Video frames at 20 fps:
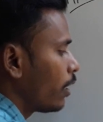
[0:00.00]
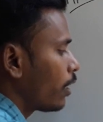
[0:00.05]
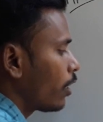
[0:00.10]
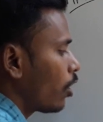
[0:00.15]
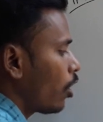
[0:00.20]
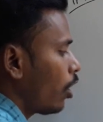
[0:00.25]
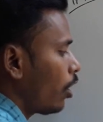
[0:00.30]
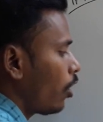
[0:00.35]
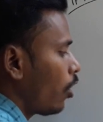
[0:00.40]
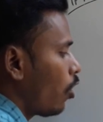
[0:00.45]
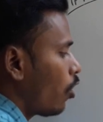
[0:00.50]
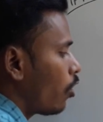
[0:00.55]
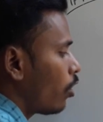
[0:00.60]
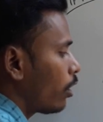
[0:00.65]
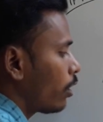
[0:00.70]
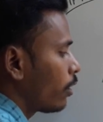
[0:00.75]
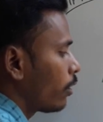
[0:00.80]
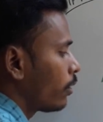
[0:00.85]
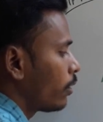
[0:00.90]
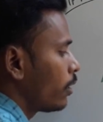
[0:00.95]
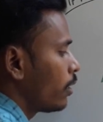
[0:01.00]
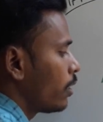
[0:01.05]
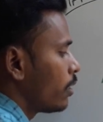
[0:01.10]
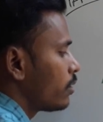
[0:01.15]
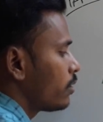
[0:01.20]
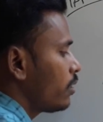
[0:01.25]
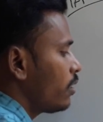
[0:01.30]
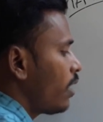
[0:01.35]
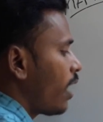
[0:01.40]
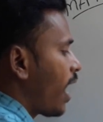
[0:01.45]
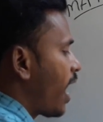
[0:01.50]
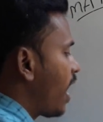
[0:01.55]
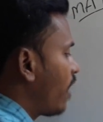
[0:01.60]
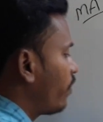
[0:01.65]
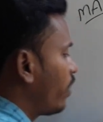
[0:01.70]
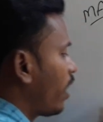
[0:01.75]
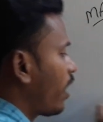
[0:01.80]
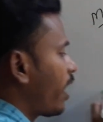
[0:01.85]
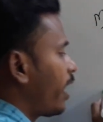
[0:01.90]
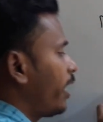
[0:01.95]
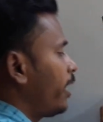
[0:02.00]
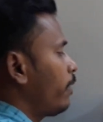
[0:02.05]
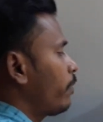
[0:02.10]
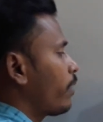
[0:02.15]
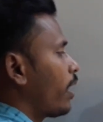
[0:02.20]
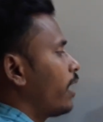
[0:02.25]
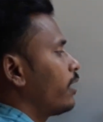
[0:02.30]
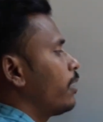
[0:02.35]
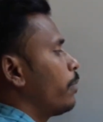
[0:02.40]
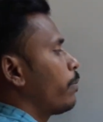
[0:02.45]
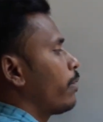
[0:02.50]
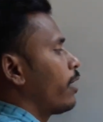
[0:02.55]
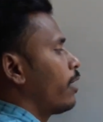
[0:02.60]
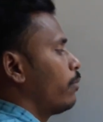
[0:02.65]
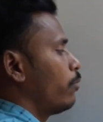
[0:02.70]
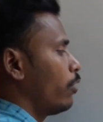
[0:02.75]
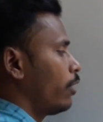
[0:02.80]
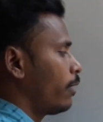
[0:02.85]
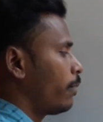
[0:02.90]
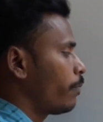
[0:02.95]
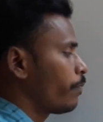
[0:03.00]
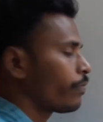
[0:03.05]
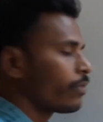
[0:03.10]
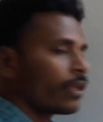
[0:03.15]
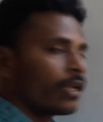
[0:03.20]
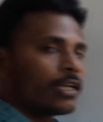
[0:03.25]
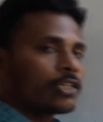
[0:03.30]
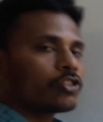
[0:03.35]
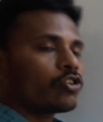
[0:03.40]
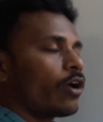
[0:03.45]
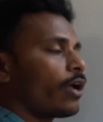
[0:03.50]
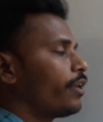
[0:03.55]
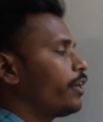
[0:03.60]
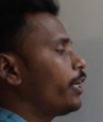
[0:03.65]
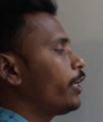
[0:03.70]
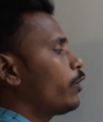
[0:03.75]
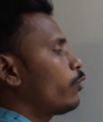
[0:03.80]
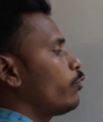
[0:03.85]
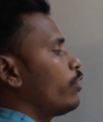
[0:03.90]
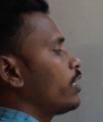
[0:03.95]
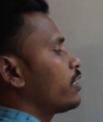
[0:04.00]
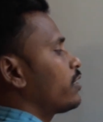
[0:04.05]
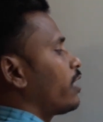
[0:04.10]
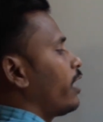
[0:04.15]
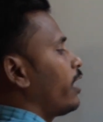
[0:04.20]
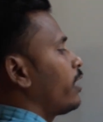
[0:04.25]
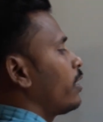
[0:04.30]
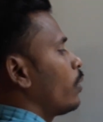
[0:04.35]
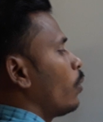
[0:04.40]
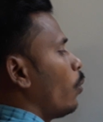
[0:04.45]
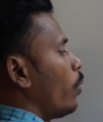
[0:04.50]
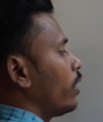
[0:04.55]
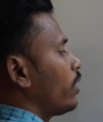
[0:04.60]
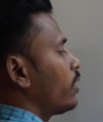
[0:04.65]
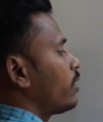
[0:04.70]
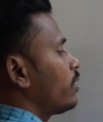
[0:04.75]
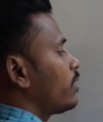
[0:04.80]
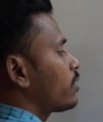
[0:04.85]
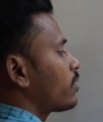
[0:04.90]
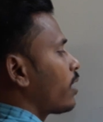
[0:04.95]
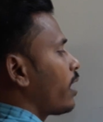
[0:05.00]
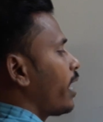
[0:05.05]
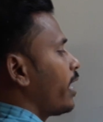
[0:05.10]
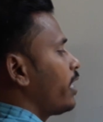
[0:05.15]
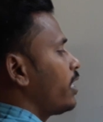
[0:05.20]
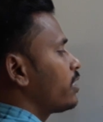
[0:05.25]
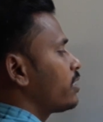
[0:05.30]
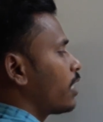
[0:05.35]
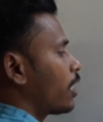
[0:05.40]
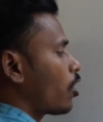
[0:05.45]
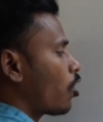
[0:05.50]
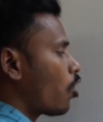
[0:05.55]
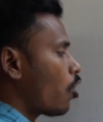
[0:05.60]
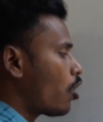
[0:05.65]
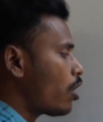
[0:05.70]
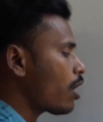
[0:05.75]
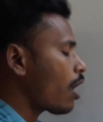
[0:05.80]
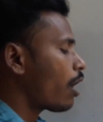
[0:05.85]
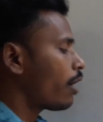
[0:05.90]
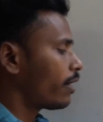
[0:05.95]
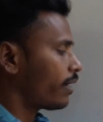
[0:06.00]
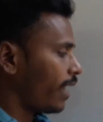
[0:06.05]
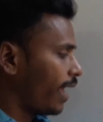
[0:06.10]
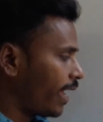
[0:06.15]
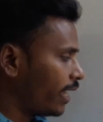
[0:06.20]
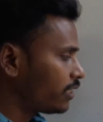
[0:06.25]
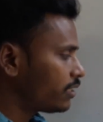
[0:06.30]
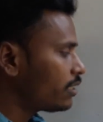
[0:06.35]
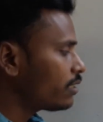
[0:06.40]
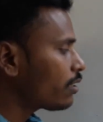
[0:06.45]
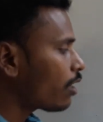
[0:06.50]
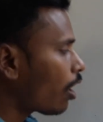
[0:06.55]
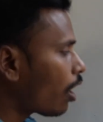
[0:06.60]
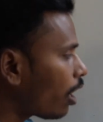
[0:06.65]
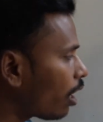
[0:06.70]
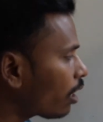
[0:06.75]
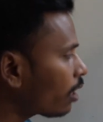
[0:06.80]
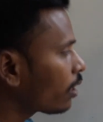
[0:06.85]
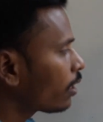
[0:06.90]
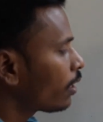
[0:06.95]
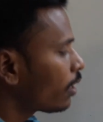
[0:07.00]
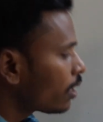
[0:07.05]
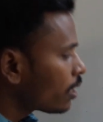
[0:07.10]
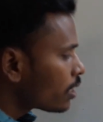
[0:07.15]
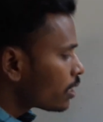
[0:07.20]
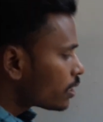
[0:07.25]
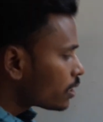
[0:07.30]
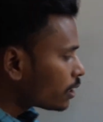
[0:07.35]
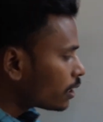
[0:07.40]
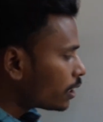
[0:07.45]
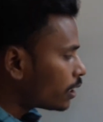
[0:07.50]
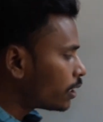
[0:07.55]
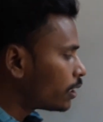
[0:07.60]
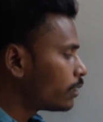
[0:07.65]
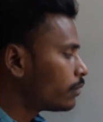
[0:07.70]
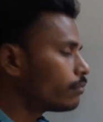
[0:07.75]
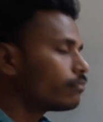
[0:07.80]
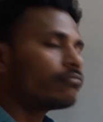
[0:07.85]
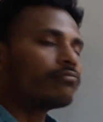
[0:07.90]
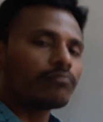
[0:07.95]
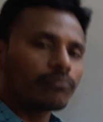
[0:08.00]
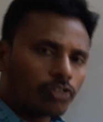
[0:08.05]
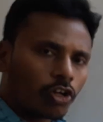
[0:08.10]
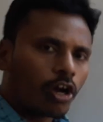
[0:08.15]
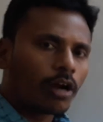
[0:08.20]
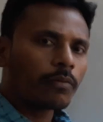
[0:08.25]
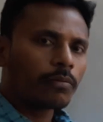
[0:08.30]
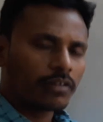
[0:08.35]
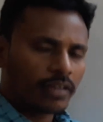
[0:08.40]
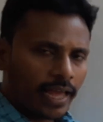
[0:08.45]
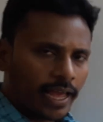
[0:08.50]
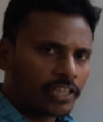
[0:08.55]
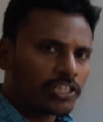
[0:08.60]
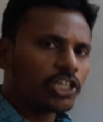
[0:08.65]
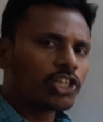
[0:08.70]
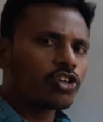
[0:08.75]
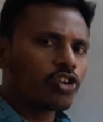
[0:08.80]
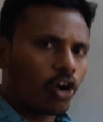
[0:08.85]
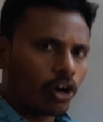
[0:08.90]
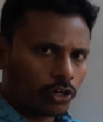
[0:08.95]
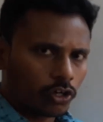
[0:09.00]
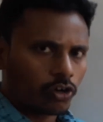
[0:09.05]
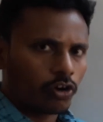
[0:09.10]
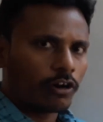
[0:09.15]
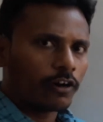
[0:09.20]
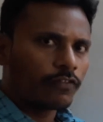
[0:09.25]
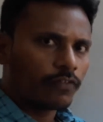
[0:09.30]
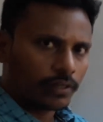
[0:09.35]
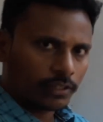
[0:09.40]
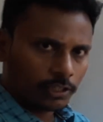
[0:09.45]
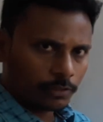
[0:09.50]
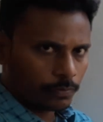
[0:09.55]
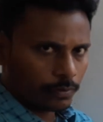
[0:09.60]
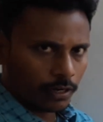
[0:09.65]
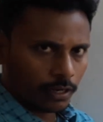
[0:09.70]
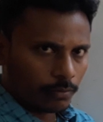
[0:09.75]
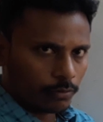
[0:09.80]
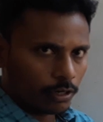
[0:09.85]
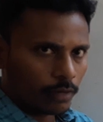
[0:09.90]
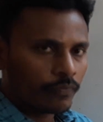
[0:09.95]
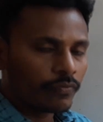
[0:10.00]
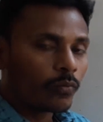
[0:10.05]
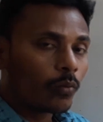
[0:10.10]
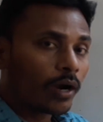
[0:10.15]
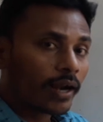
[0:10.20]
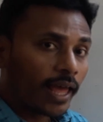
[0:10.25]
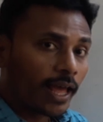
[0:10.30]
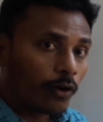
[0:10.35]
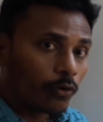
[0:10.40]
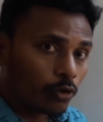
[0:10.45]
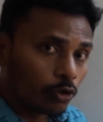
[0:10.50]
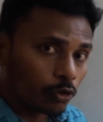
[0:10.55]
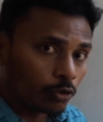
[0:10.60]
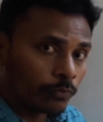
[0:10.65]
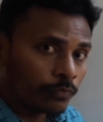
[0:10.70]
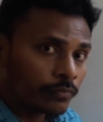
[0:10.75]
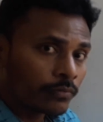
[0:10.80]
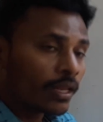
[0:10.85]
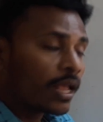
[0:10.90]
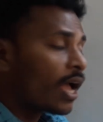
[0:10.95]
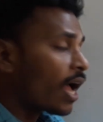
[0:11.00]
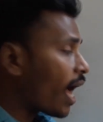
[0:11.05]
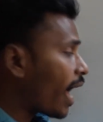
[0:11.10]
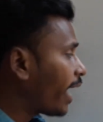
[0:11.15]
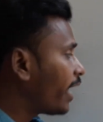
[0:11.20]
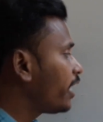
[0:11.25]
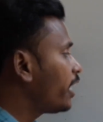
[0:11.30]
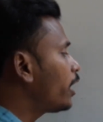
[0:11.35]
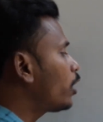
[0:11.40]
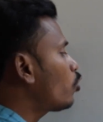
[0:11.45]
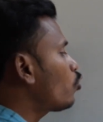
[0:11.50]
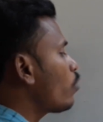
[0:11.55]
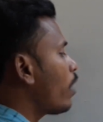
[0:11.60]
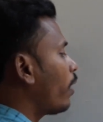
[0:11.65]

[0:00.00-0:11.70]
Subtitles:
nor chord. See, I have a line and a parabola. So I need to decide whether this line is a chord or tangent or not tangent, not chord for the parabola. What I have to do? I need